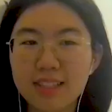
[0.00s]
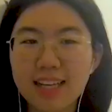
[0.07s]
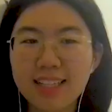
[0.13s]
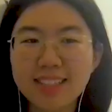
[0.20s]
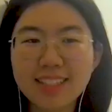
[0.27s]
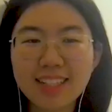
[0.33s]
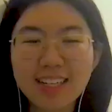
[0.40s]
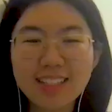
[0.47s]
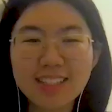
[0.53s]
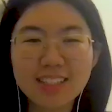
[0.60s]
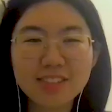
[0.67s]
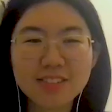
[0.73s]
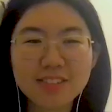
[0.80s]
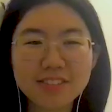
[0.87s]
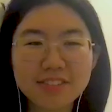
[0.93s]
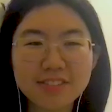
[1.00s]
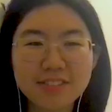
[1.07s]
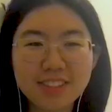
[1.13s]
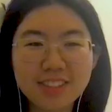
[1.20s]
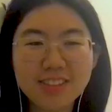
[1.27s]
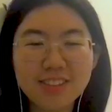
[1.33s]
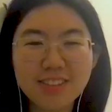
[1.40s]
think I just
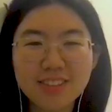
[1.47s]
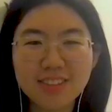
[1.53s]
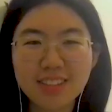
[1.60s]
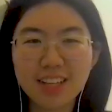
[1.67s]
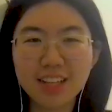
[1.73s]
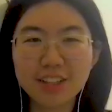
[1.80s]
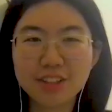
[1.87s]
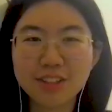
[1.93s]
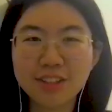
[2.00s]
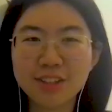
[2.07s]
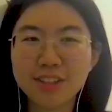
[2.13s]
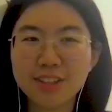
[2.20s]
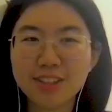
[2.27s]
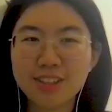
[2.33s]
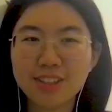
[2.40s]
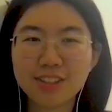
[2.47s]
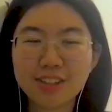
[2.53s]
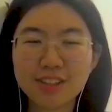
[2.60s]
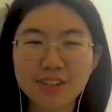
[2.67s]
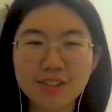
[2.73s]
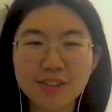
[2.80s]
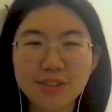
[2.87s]
want to like
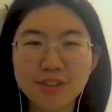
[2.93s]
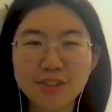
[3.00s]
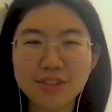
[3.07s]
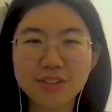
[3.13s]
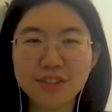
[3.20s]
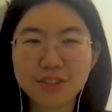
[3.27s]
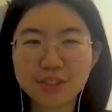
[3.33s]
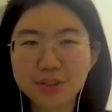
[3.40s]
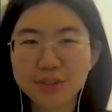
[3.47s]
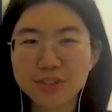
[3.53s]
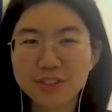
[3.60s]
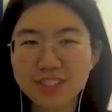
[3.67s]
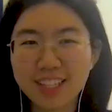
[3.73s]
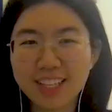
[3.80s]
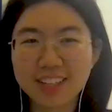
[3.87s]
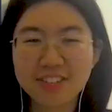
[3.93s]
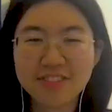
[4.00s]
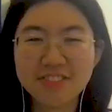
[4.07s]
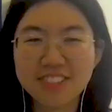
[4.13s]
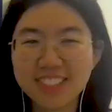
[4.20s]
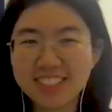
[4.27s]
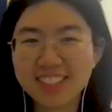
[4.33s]
go to school, like
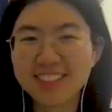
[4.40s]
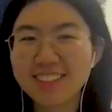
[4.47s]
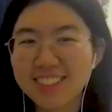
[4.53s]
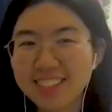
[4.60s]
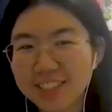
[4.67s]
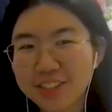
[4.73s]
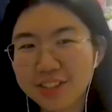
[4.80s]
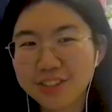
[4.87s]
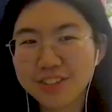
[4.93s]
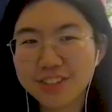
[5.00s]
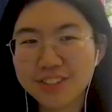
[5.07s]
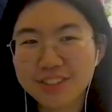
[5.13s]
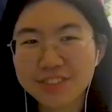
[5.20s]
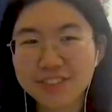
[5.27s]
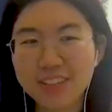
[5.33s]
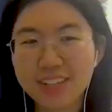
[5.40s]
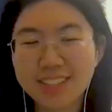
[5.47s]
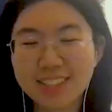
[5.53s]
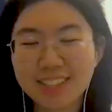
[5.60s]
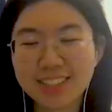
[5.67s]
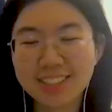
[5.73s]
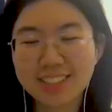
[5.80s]
physically go to school and
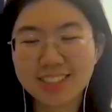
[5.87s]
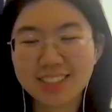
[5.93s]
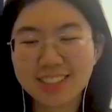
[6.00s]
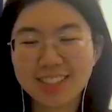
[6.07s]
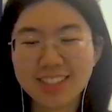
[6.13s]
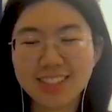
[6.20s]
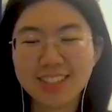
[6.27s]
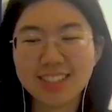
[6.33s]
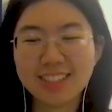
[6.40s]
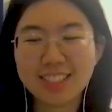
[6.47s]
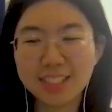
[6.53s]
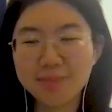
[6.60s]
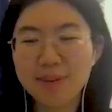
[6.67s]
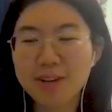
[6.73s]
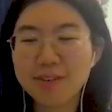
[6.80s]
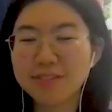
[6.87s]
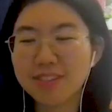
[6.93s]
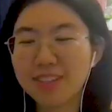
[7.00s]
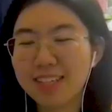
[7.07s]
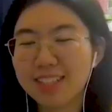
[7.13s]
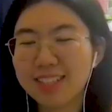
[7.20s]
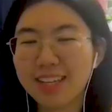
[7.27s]
just see my
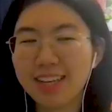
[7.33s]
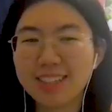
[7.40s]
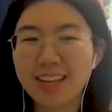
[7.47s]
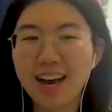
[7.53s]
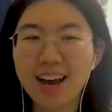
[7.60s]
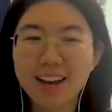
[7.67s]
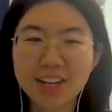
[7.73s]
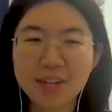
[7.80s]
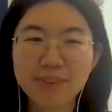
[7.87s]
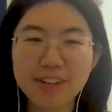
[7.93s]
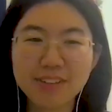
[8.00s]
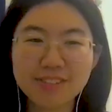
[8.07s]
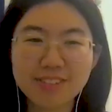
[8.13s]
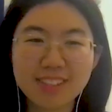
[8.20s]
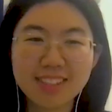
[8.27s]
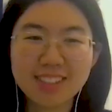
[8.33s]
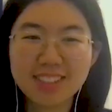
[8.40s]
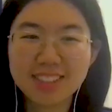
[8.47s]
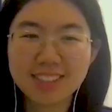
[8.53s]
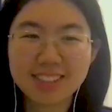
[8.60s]
friends and hug my friends.